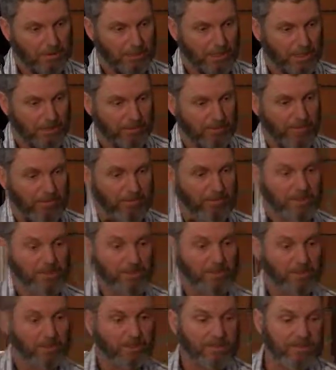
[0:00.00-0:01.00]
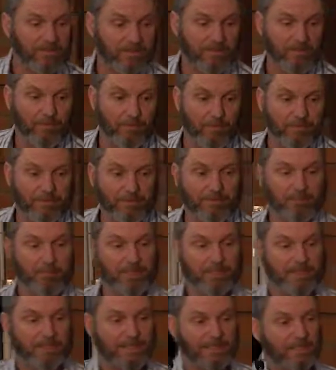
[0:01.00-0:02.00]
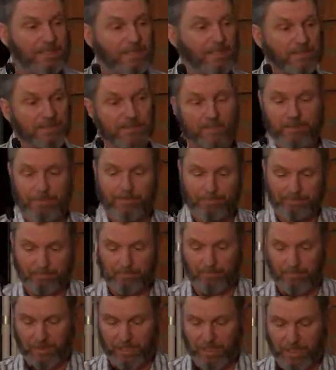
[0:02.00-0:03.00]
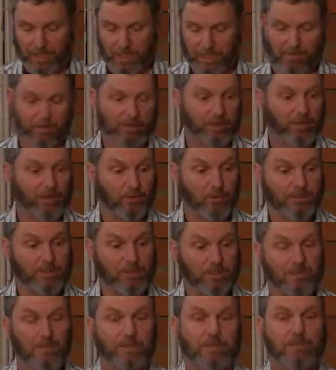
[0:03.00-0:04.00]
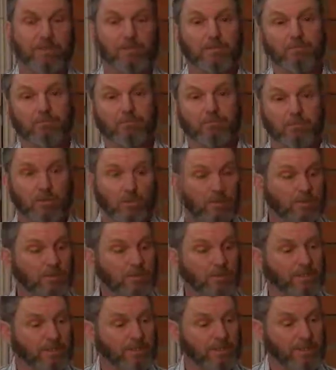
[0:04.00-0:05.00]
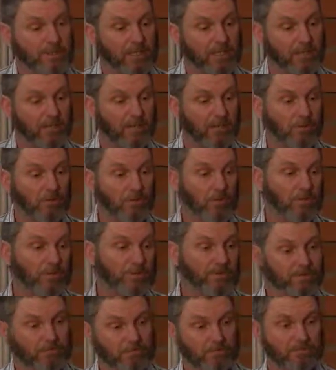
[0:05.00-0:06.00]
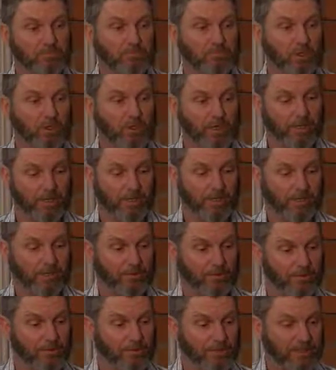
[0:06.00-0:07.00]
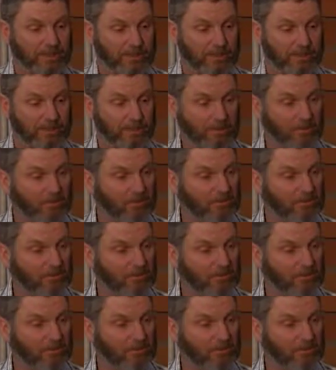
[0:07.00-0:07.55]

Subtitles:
And we chose these five species. They all produce toxins that can cause diarrhea through to death.